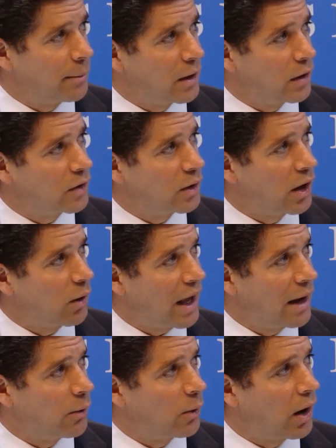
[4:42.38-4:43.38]
I
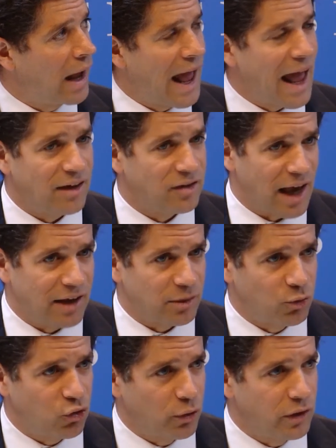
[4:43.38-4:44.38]
mean, as
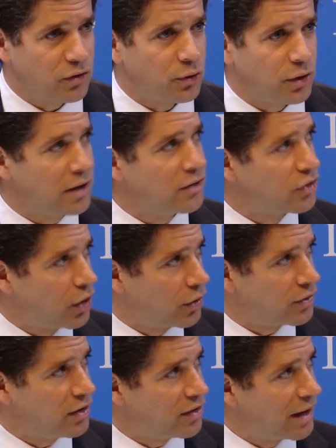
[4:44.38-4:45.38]
I'm sure this audience
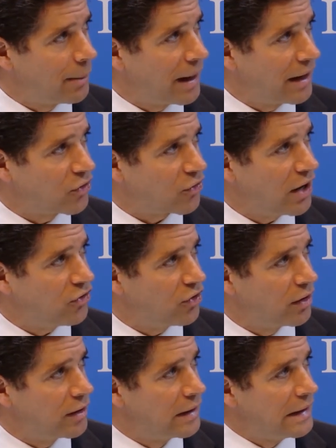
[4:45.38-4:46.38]
knows, internet
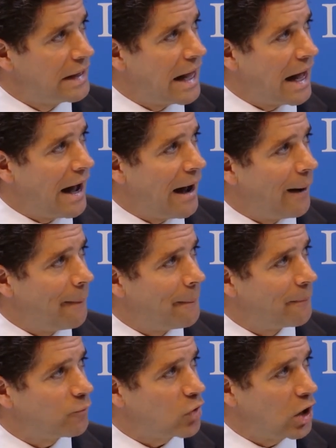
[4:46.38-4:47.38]
penetration,
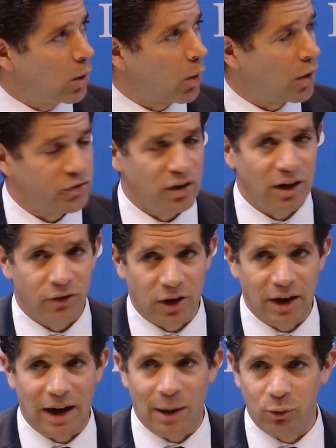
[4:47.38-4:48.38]
while
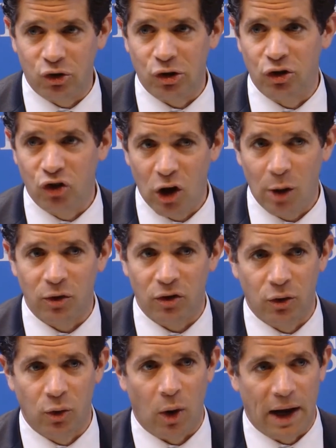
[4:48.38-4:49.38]
significant in absolute terms, is
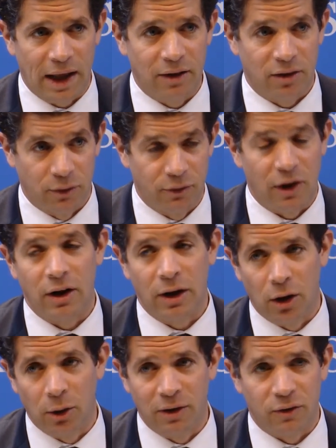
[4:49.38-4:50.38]
still very
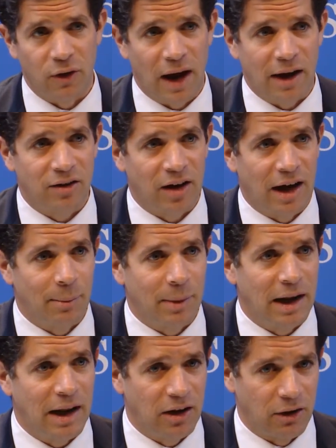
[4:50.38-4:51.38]
low. In fact,
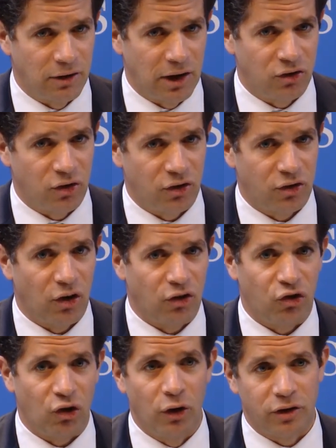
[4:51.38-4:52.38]
in India, and it just
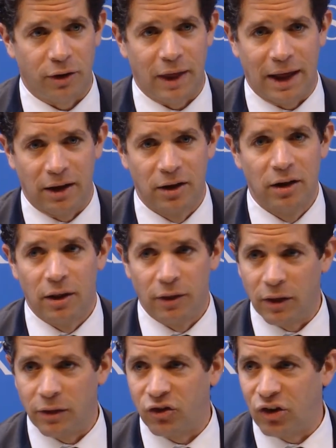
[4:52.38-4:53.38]
shows, I think,
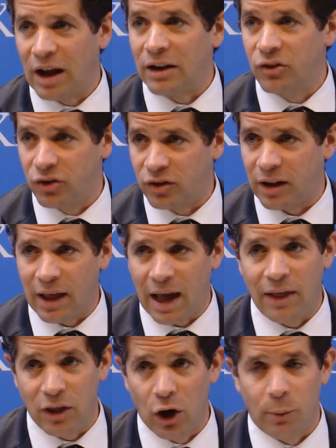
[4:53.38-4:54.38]
the challenges
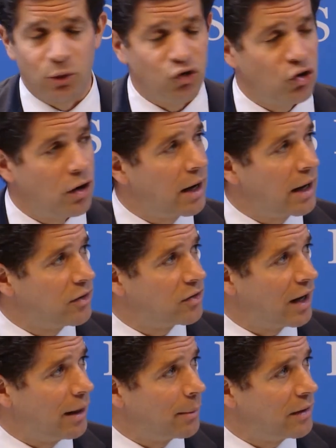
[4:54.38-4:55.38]
and the
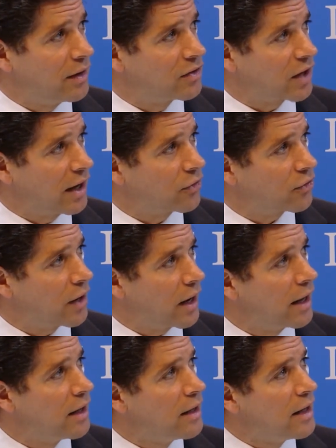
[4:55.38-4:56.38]
opportunities in this country.